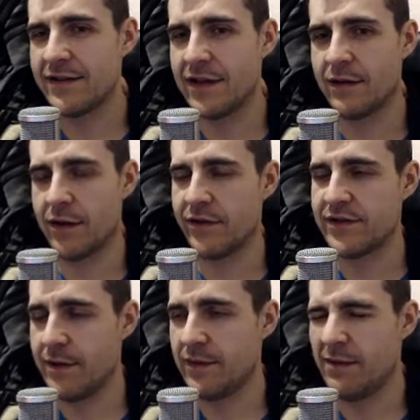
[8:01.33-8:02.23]
and learn
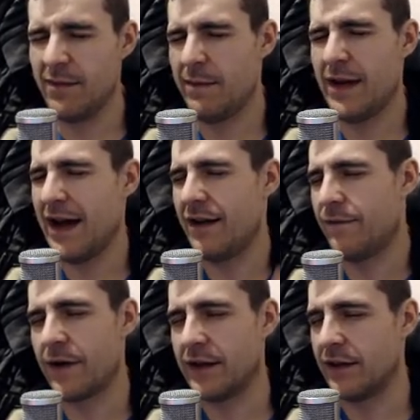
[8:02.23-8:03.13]
something maybe. I don't
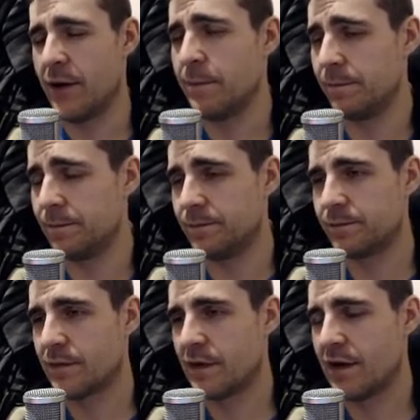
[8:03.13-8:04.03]
fucking know.
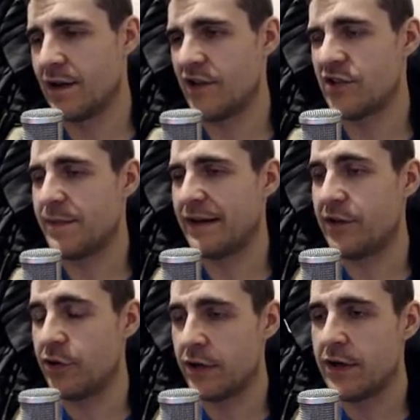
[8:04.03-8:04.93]
That's just my
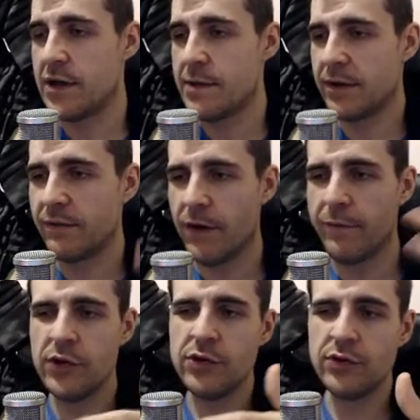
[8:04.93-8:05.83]
theory. But what
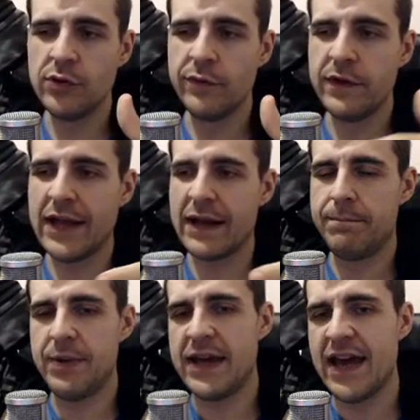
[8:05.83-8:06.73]
would you do with like
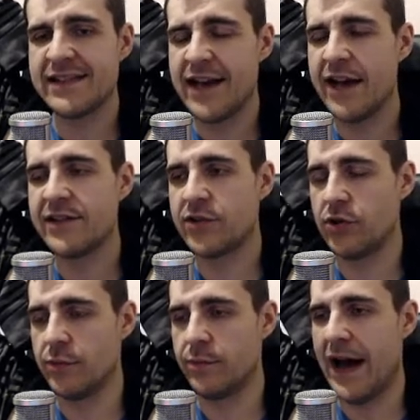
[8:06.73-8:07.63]
big ass ice
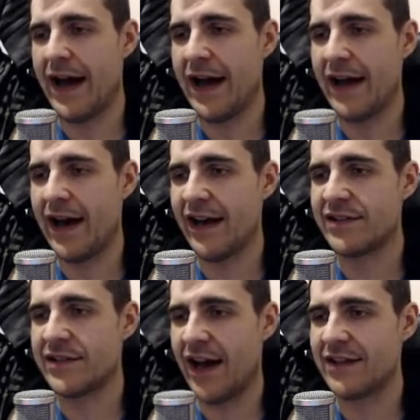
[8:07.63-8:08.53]
cube?
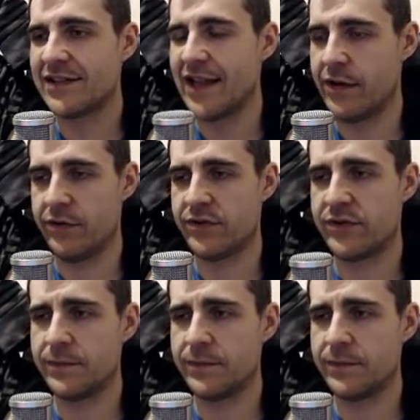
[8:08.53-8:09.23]
ice letters.